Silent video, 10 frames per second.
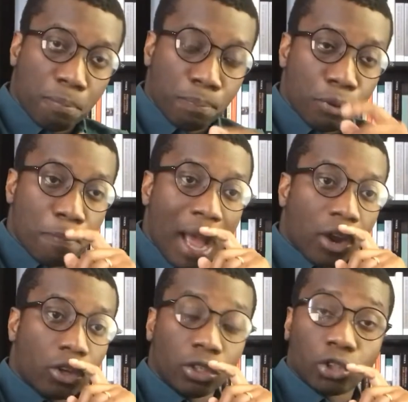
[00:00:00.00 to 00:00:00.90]
Book by
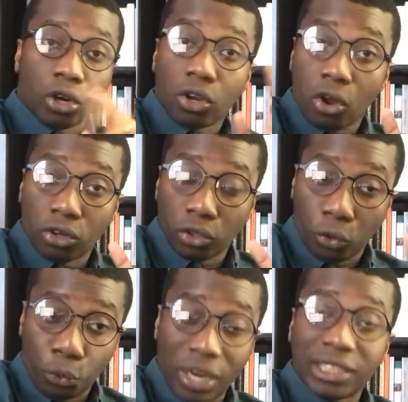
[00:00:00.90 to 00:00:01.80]
Gordon Tullock called
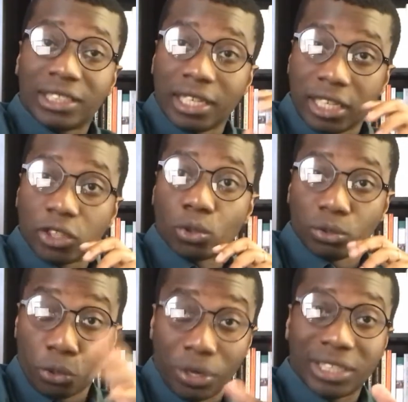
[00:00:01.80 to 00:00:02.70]
The Rent-Seeking
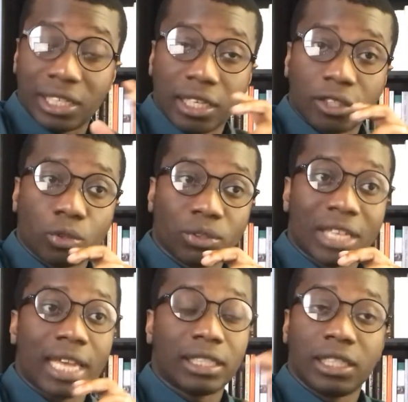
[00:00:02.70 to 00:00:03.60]

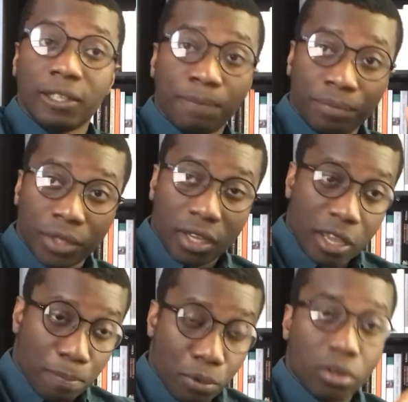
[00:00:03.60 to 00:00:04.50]
Society.
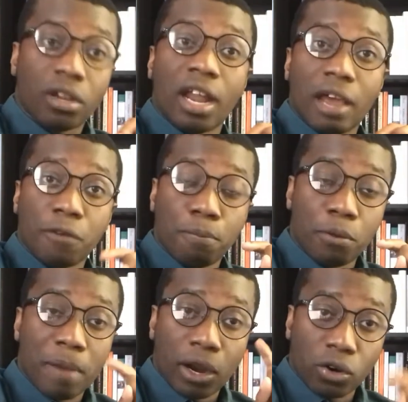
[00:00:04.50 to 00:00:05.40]
Another
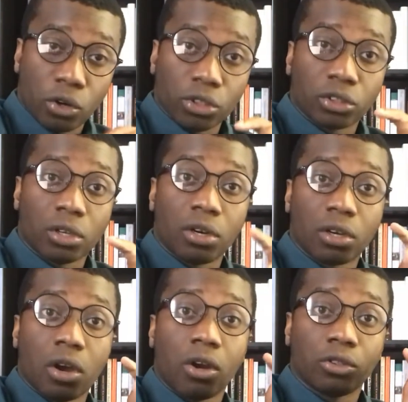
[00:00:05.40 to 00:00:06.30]
book by Gordon
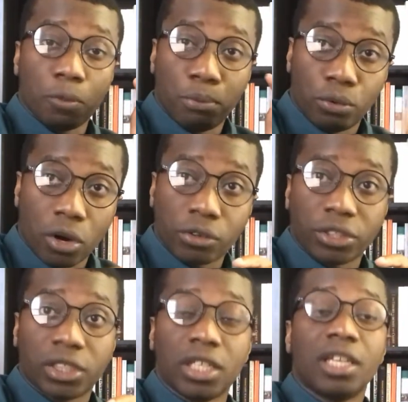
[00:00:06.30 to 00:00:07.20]
Tullock called The
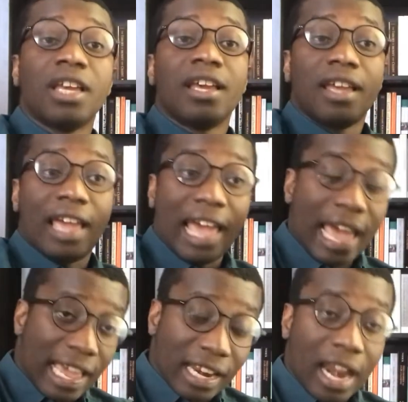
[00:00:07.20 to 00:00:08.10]
Bureaucracy,
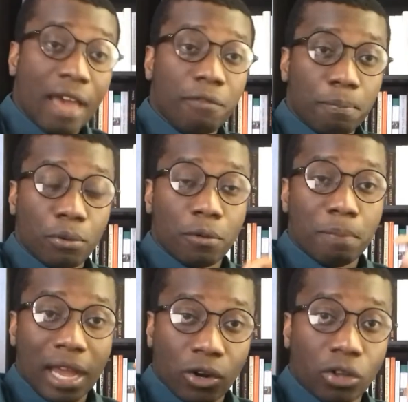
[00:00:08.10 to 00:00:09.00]
and another book
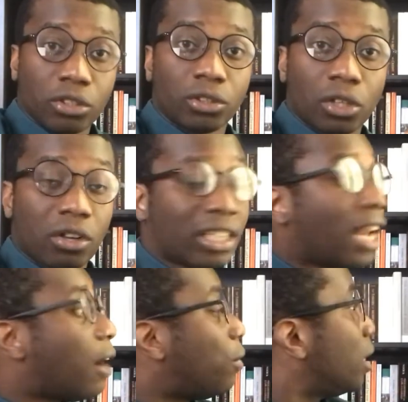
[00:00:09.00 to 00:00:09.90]
by Gordon Tullock
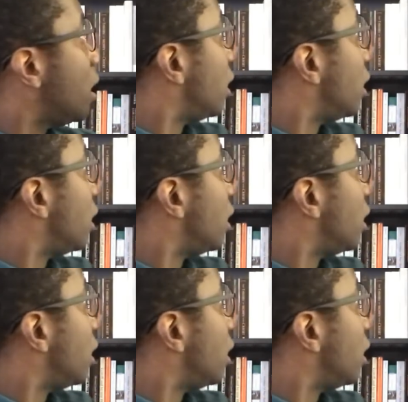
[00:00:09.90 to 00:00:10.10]
that I read.